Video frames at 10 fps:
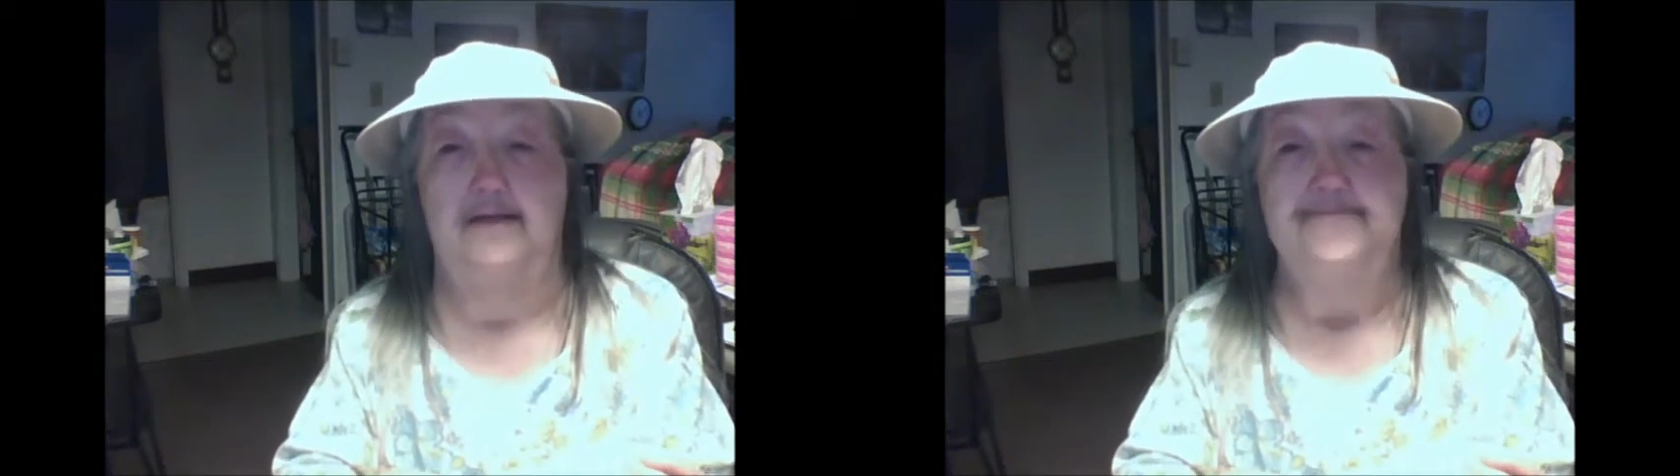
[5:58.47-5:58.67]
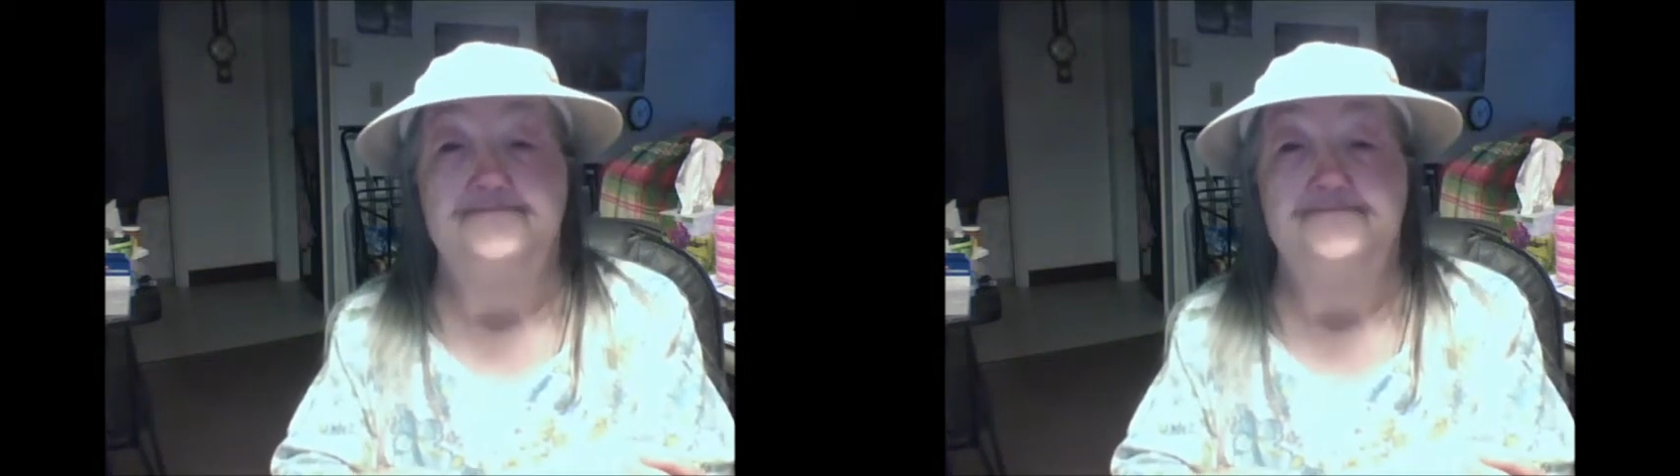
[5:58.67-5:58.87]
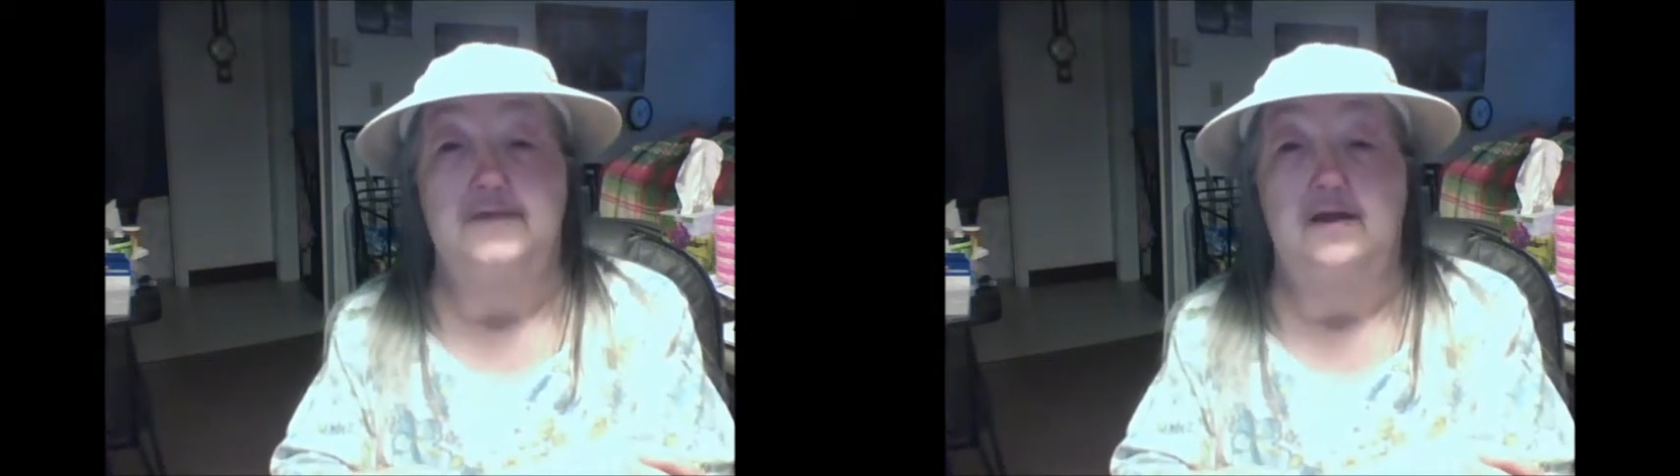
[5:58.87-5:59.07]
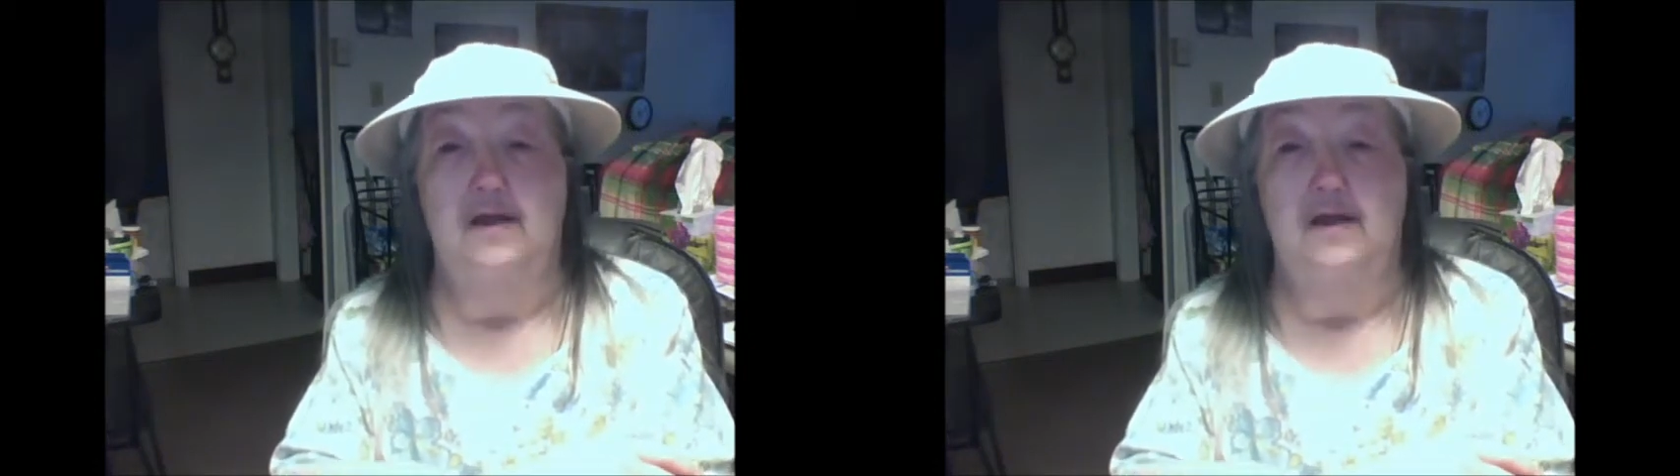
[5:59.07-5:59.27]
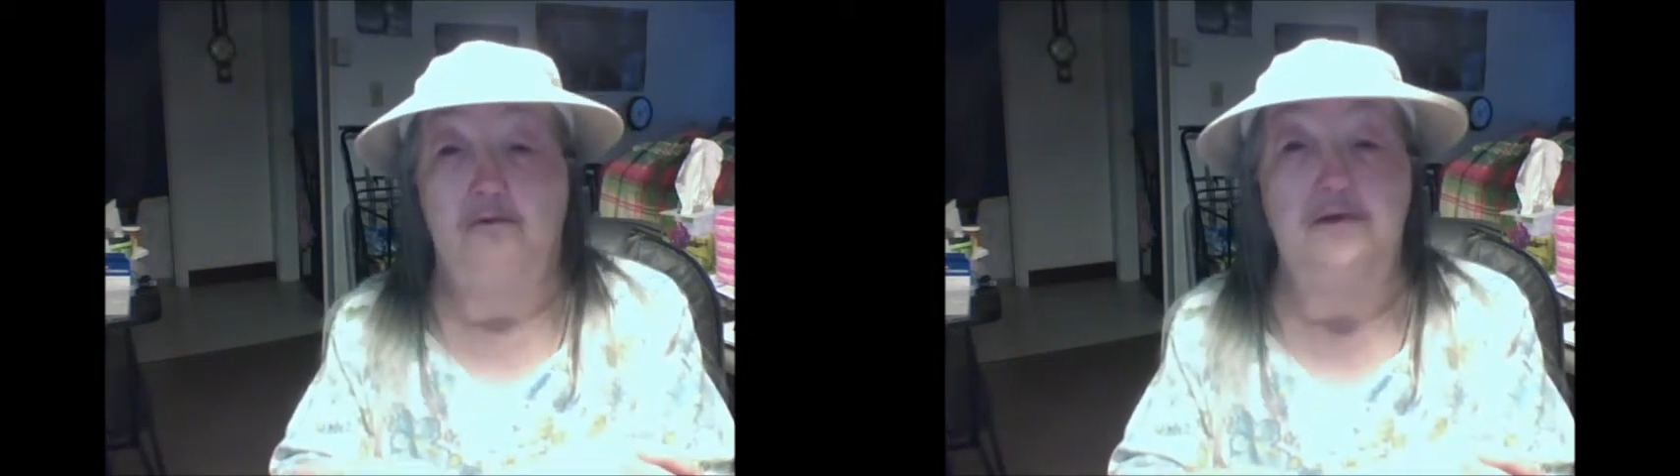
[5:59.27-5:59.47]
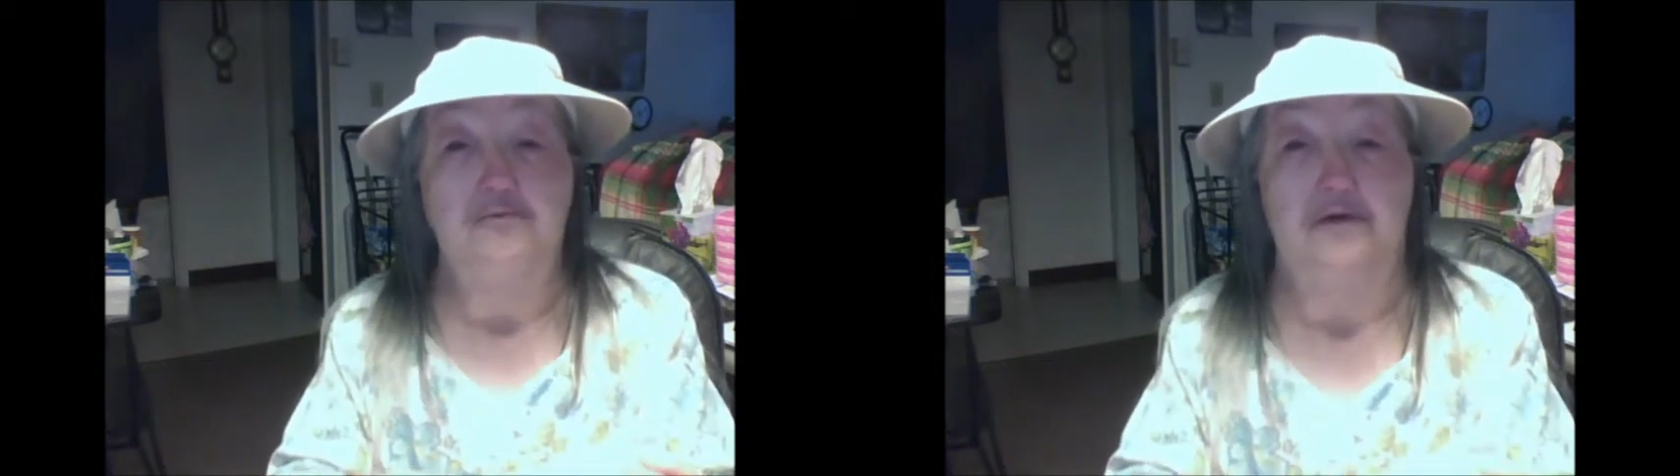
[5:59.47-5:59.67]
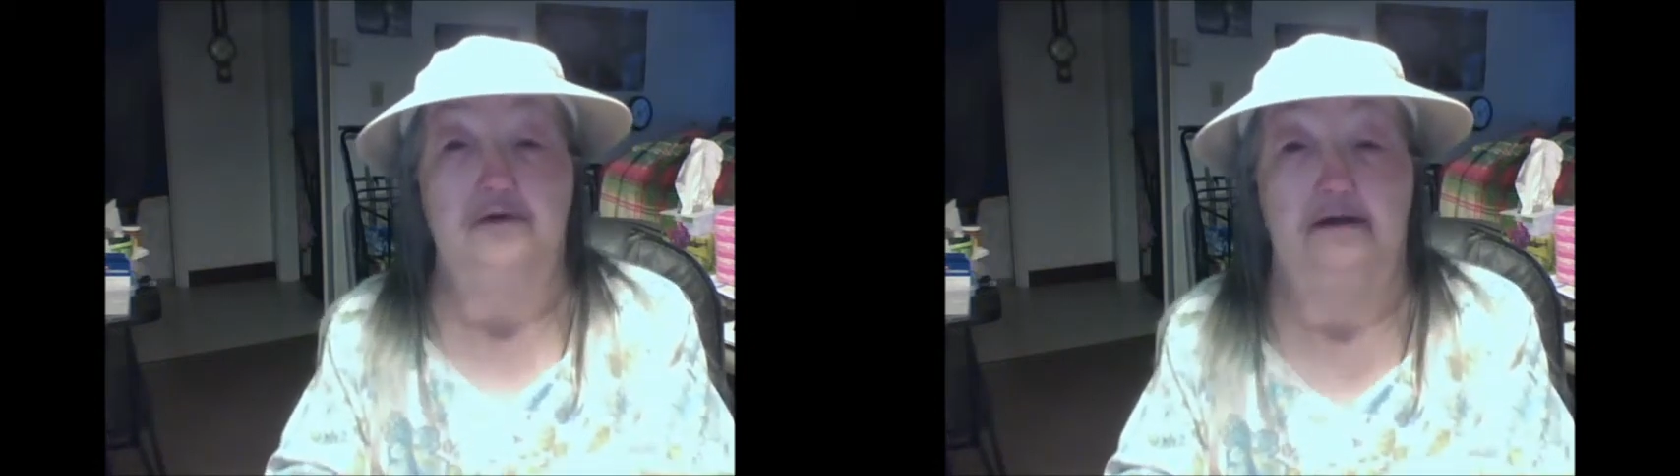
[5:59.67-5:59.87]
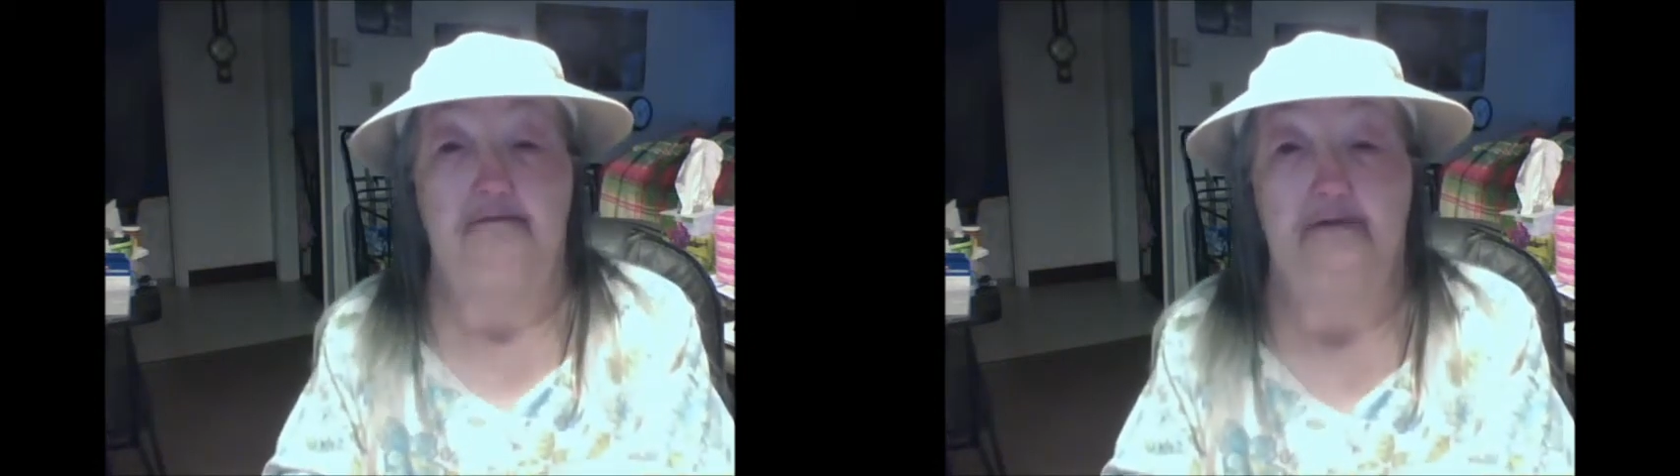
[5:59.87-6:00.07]
we grieve.
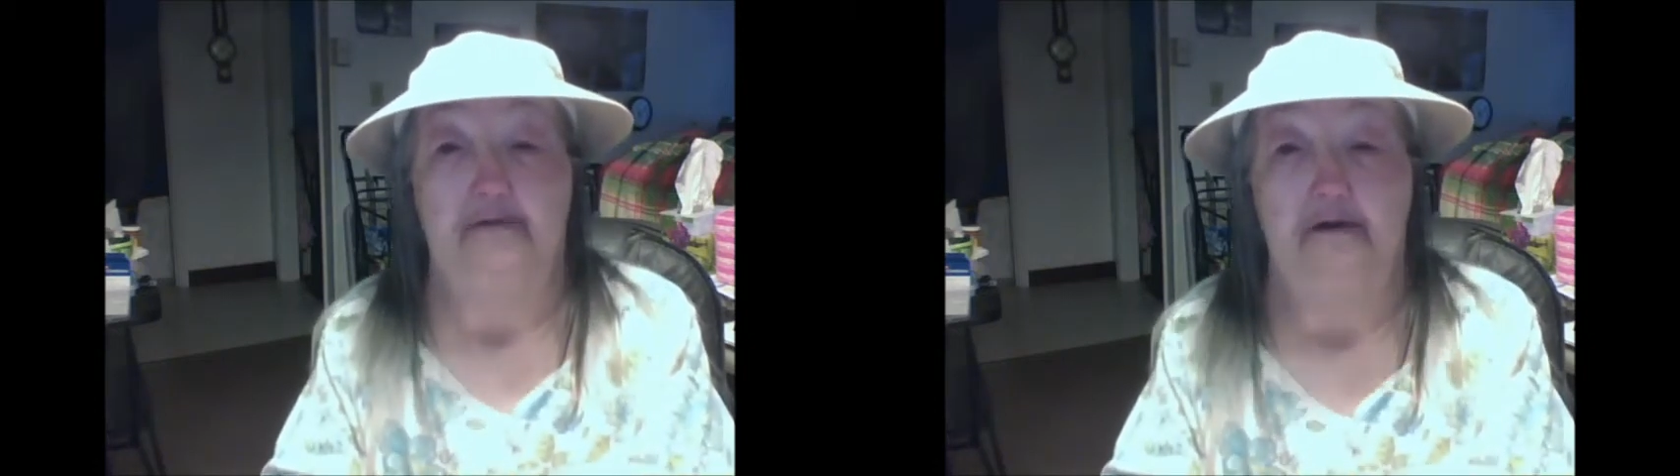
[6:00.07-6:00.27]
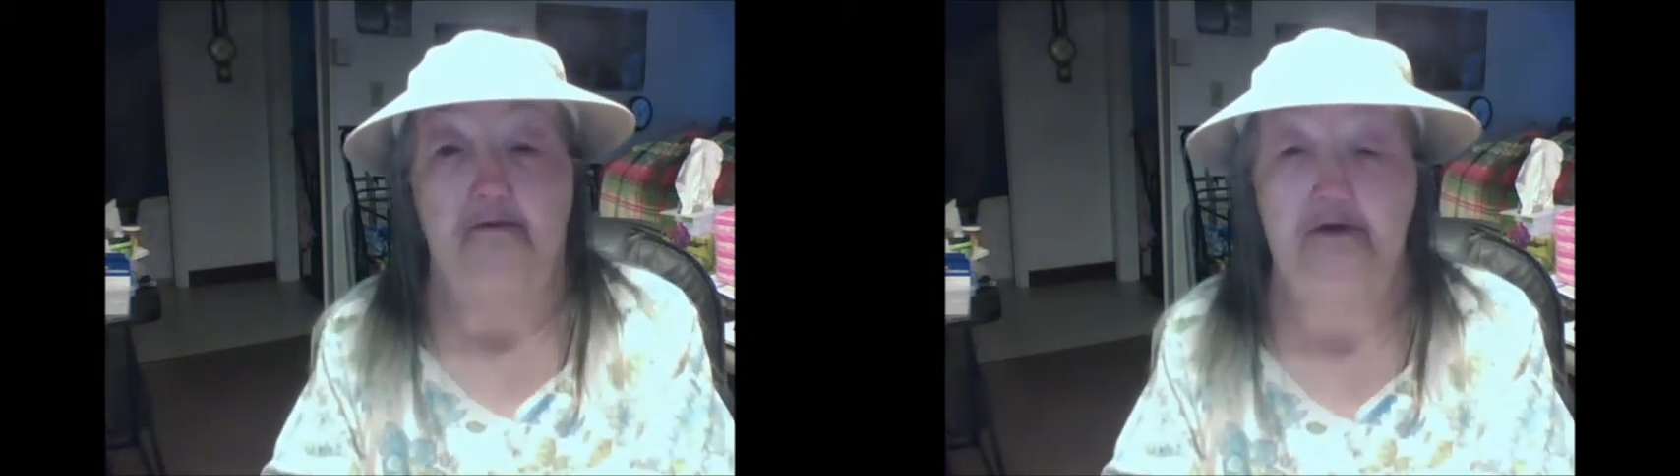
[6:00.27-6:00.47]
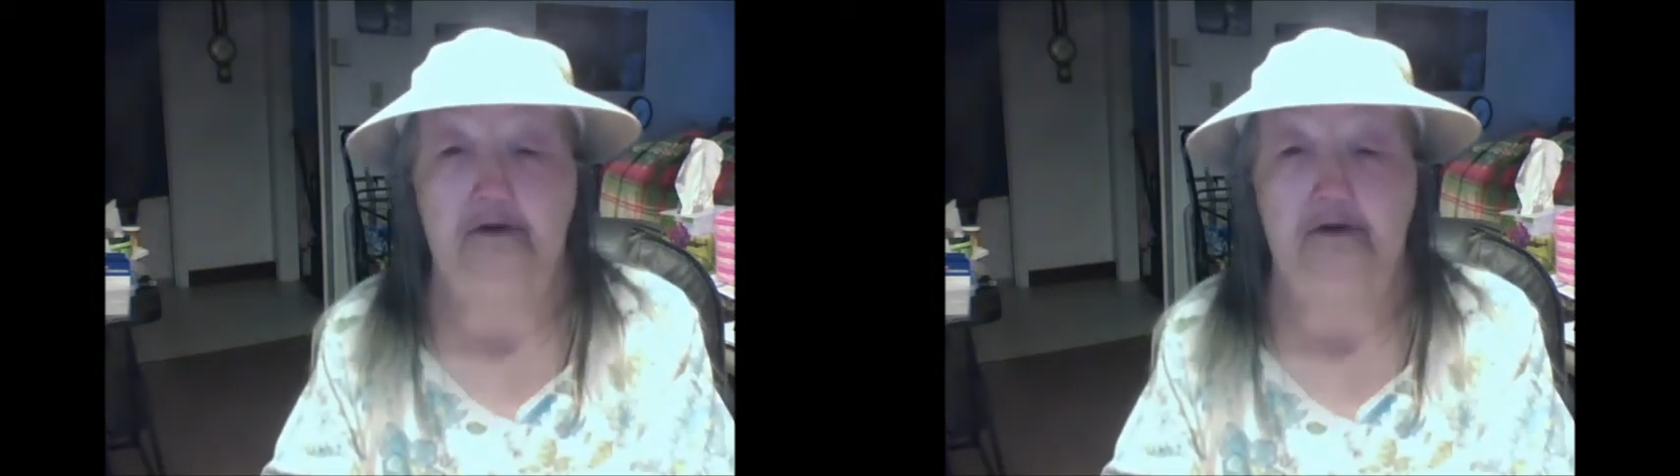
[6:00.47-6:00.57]
We never